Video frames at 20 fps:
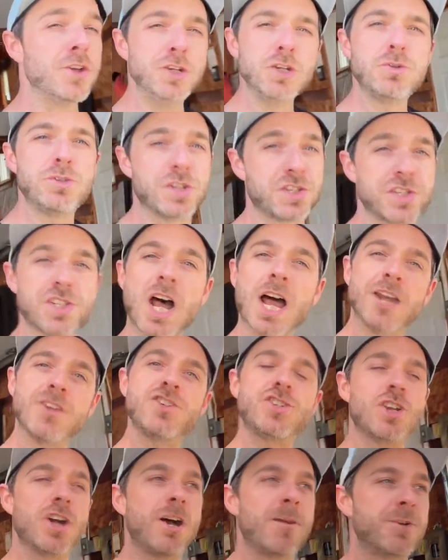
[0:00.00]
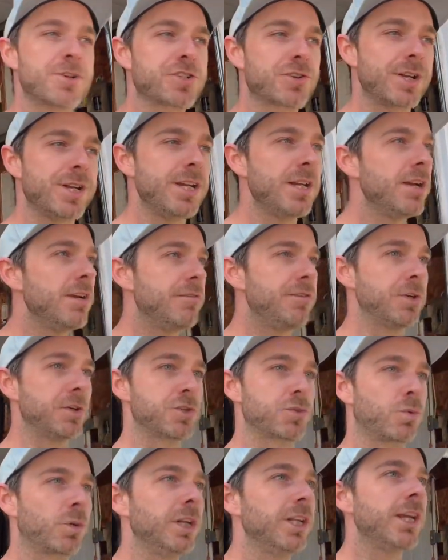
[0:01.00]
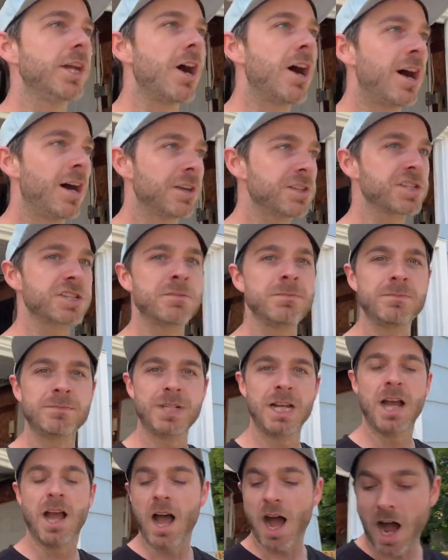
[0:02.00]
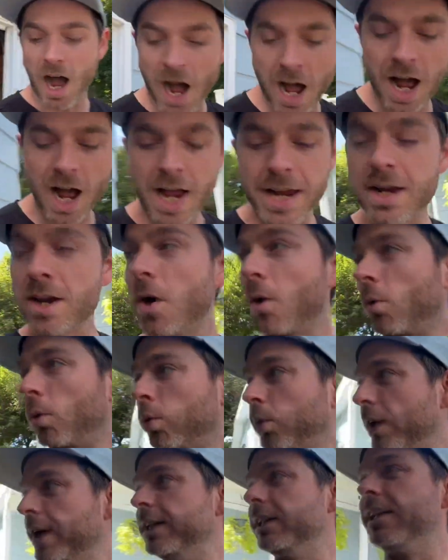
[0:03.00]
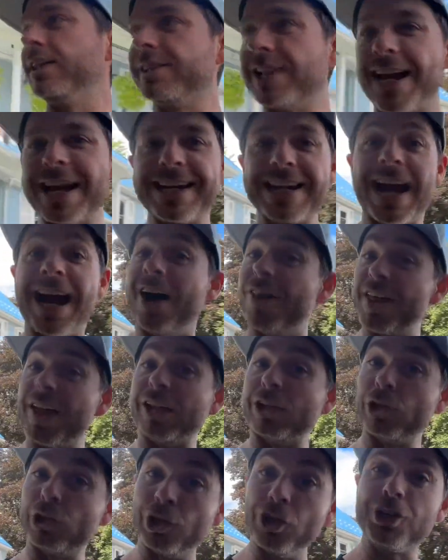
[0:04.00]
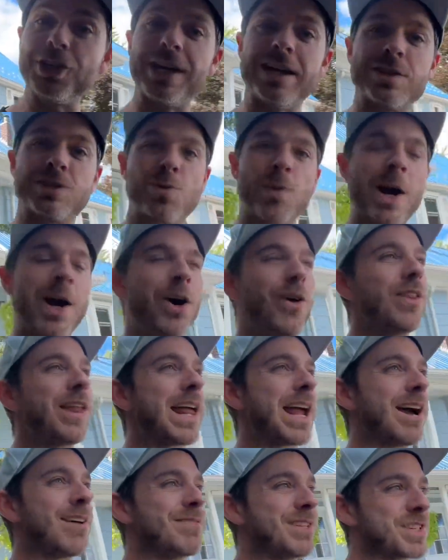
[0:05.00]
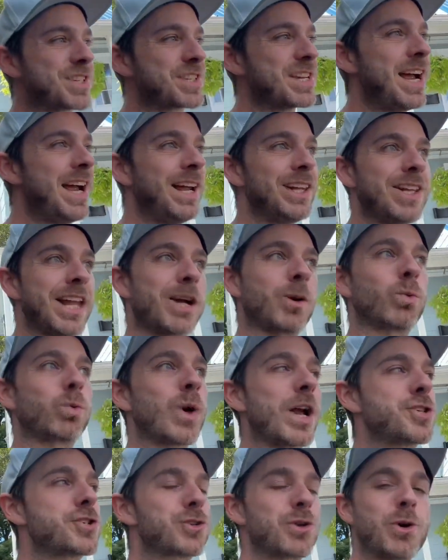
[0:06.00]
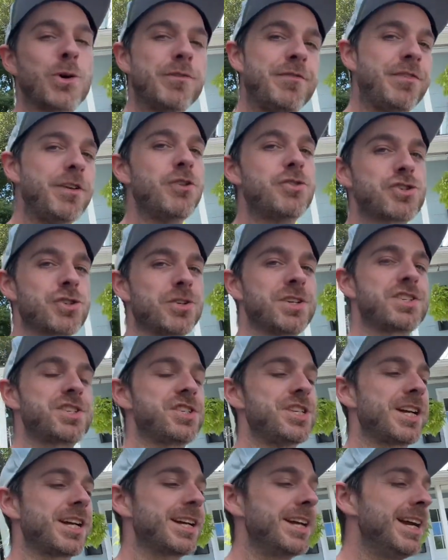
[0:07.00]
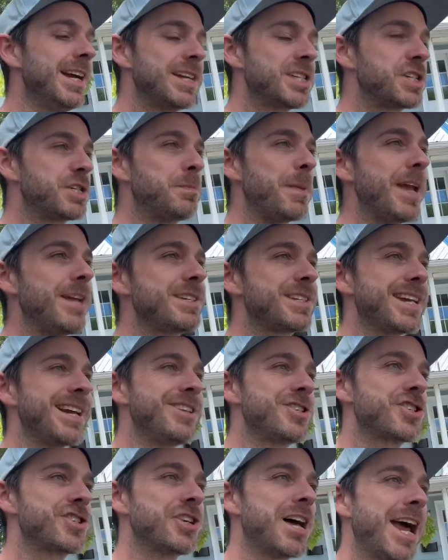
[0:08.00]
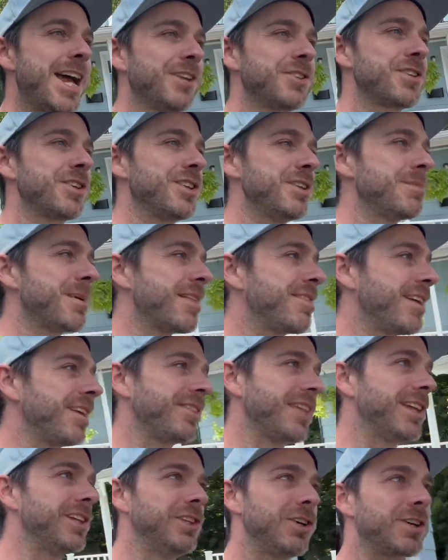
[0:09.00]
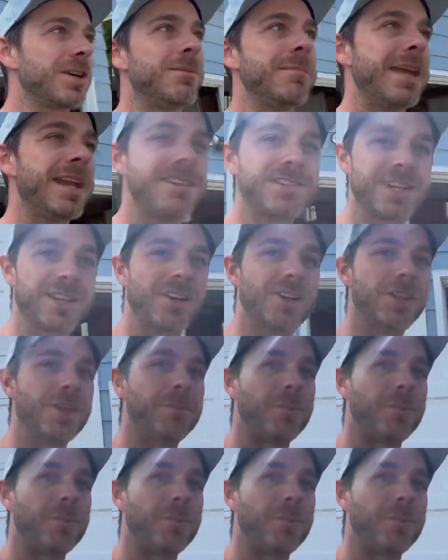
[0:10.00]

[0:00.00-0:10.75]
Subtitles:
new design geometry feels really awesome. I really like how they look as well. They have this like retro futuristic space age style to them. I think they look amazing on the